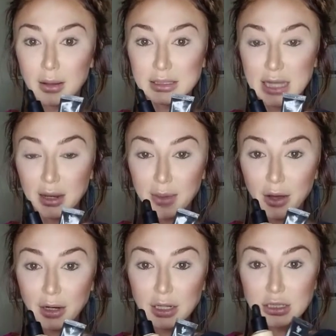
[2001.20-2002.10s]
setting
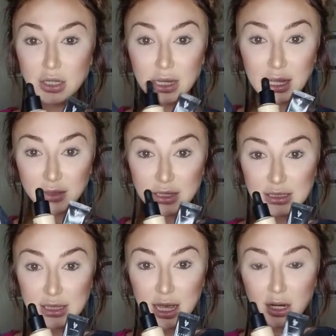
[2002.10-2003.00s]
powder. So you can get
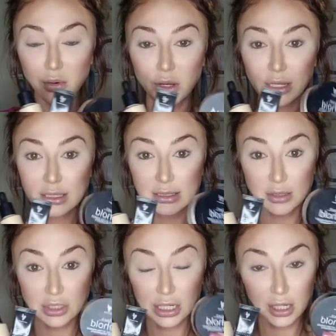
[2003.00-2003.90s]
this set, or you can
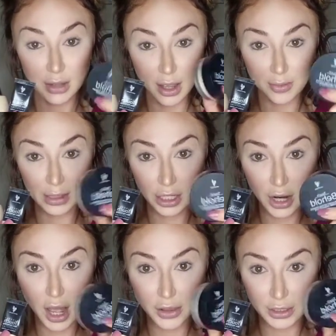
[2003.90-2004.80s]
pick
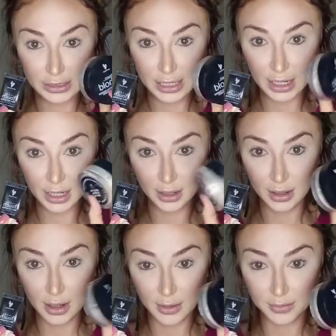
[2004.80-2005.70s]
your other
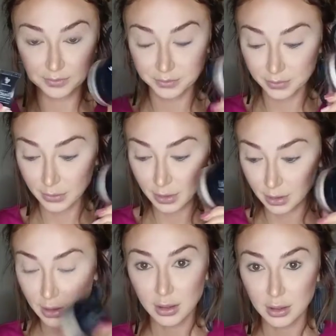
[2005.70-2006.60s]
setting
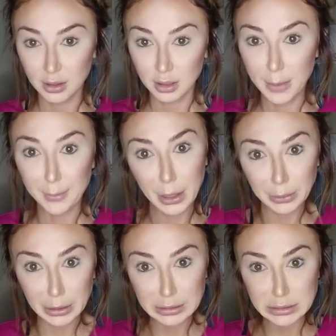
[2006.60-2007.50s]

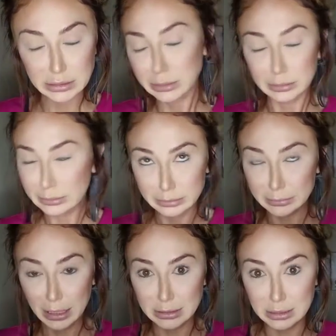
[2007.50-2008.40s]
components.
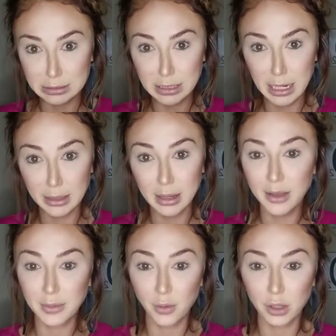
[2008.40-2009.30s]
Can't talk today. I
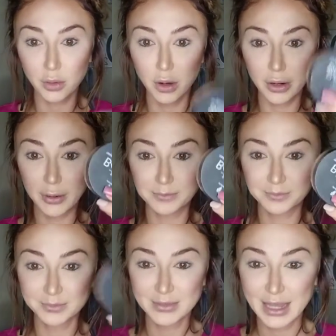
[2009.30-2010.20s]
have my word quota.
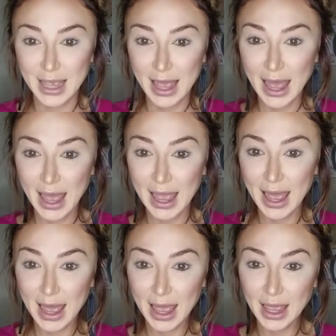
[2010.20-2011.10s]
Hey,
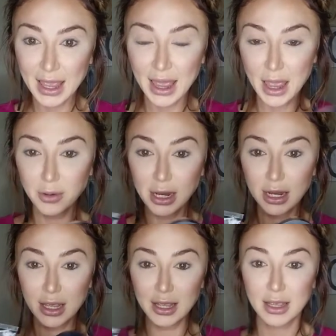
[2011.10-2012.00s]

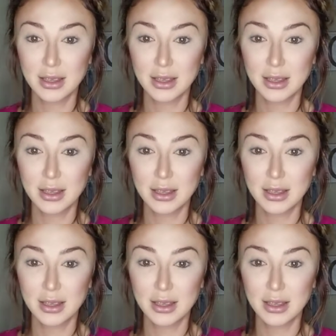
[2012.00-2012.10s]
Brianna.